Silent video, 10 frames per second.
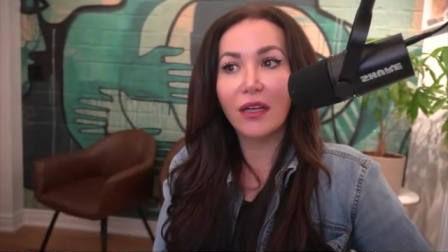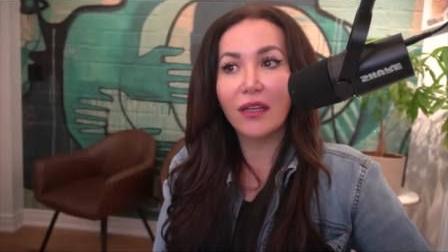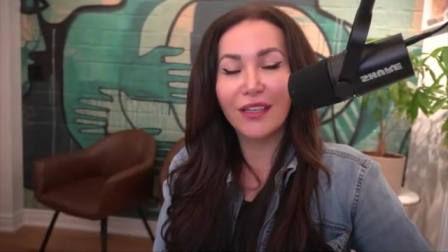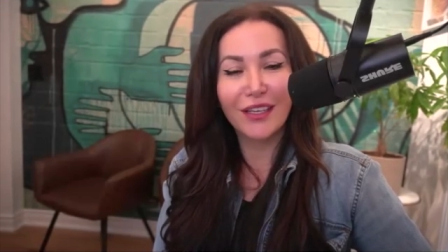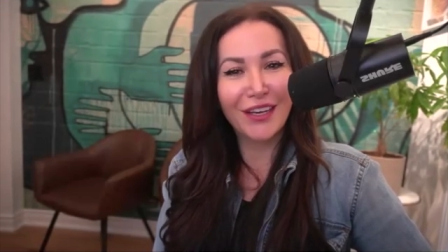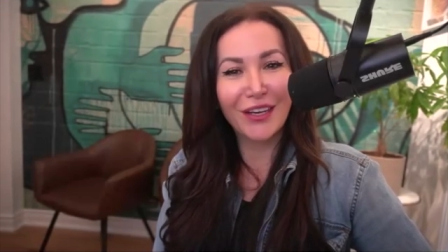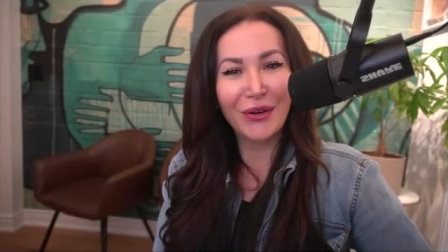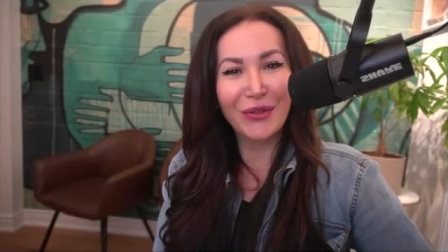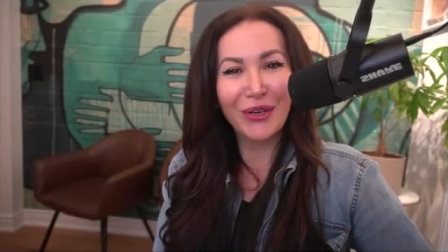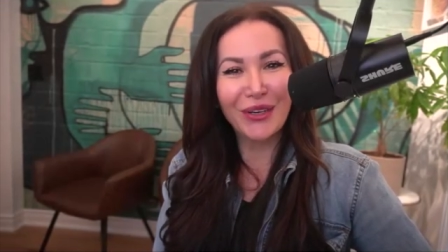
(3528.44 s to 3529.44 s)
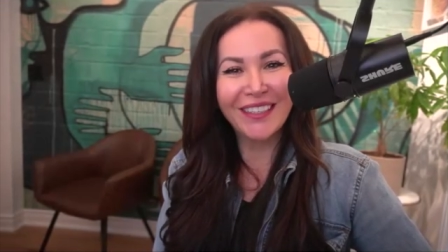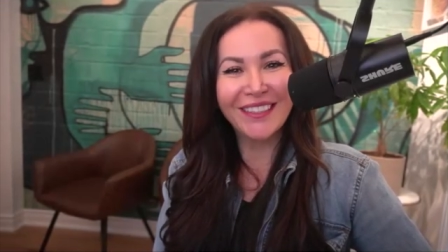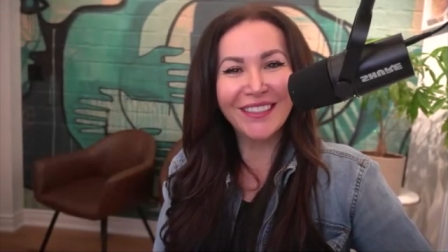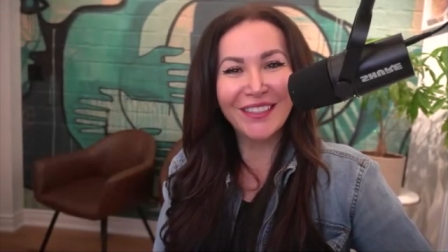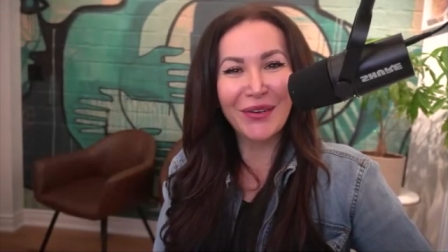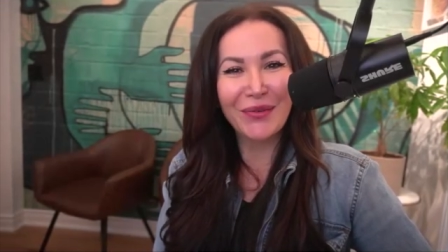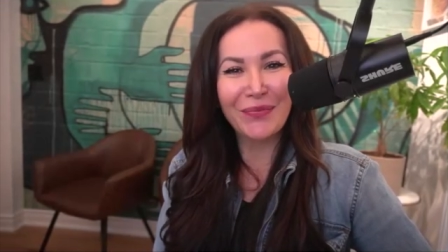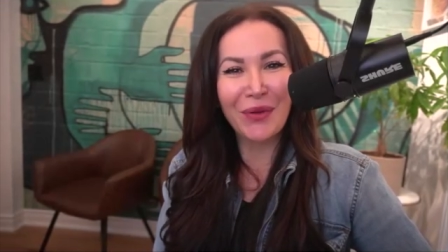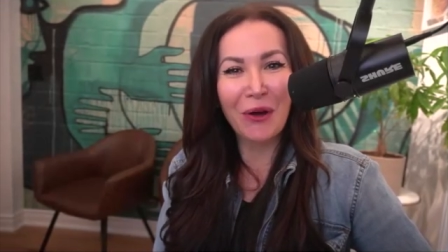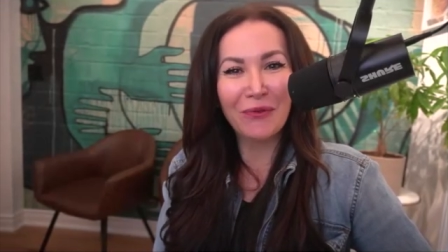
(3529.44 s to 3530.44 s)
there is
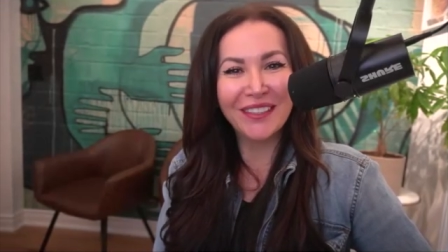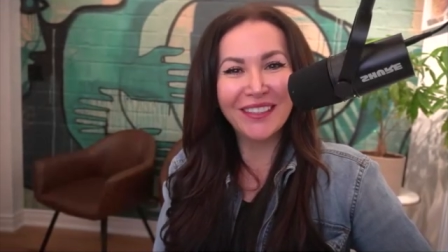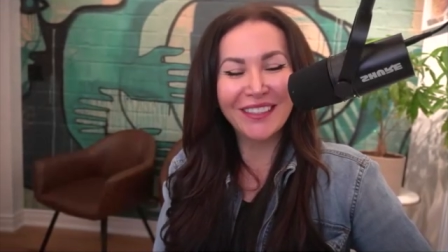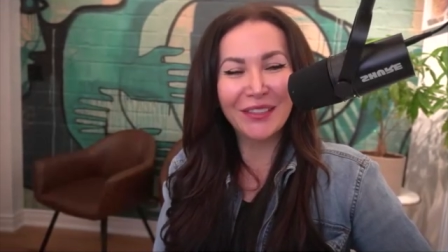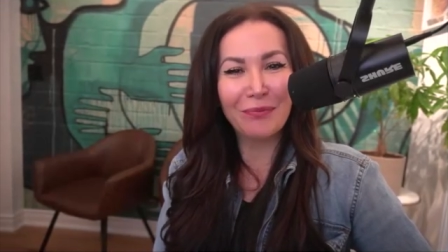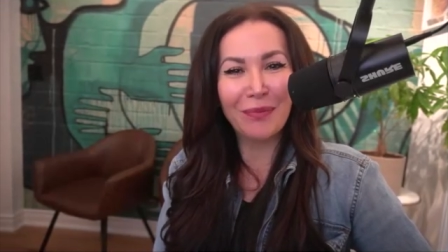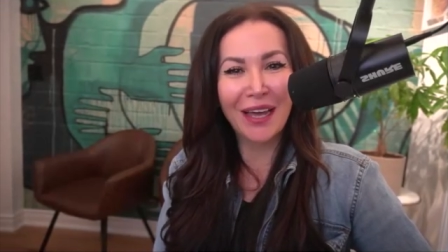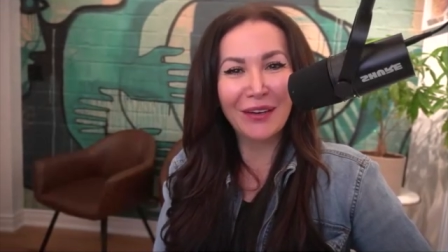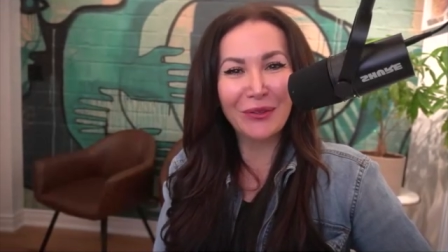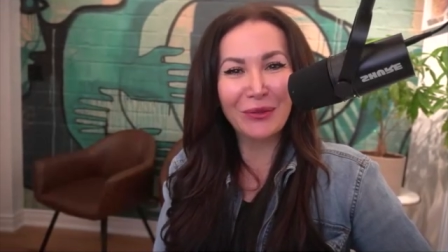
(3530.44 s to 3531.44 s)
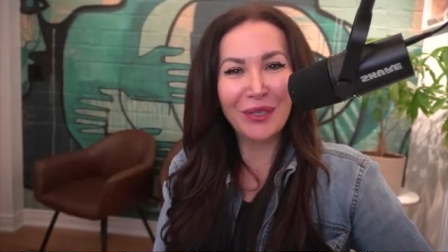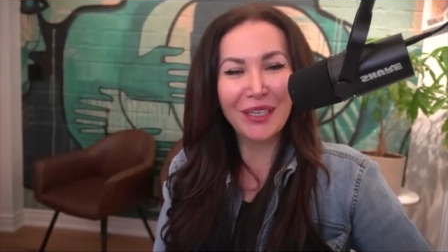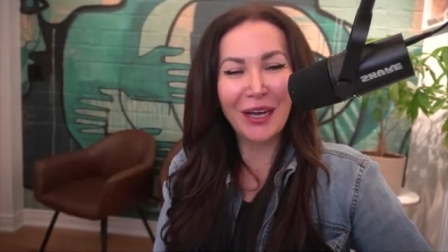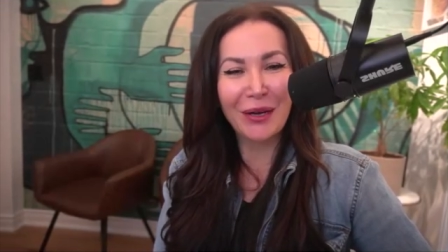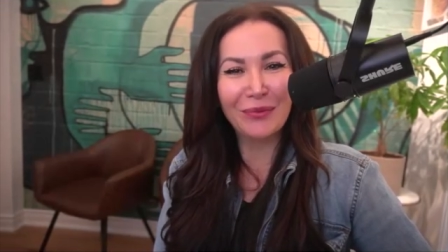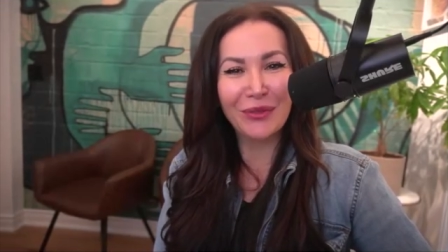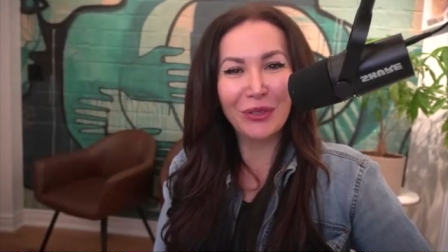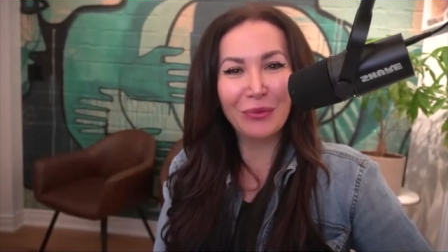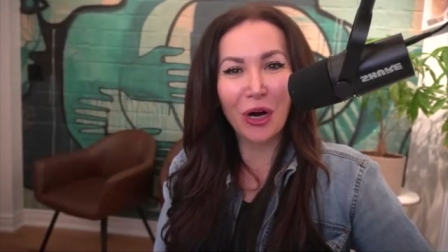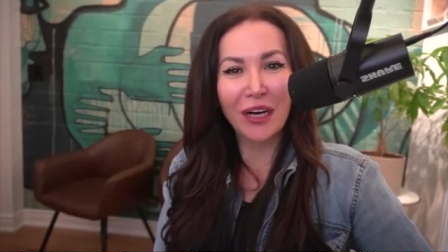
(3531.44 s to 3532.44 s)
obviously some battles when it comes
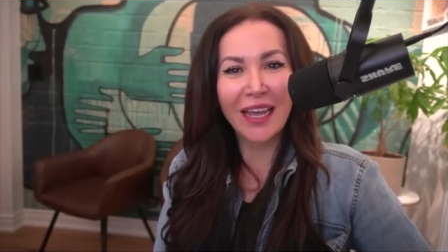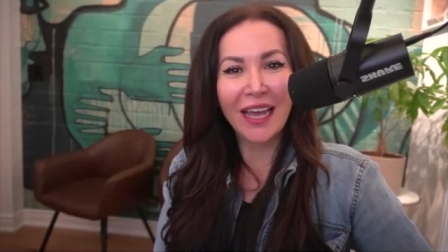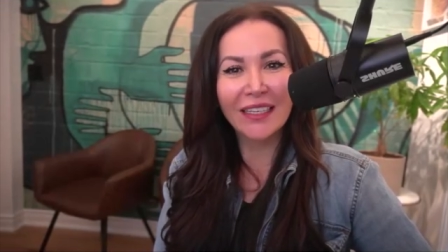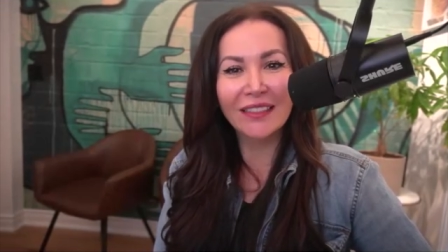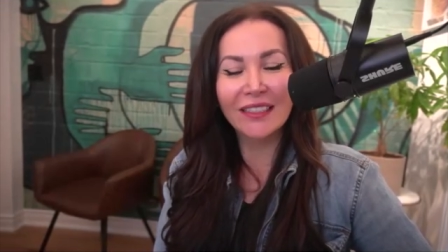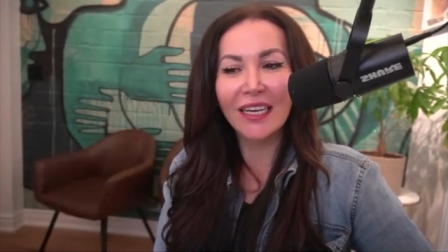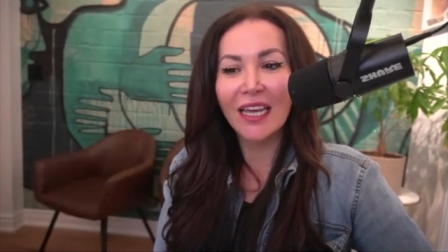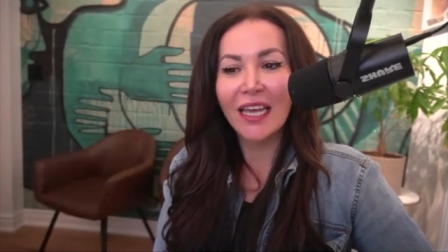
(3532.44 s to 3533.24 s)
to broadcast.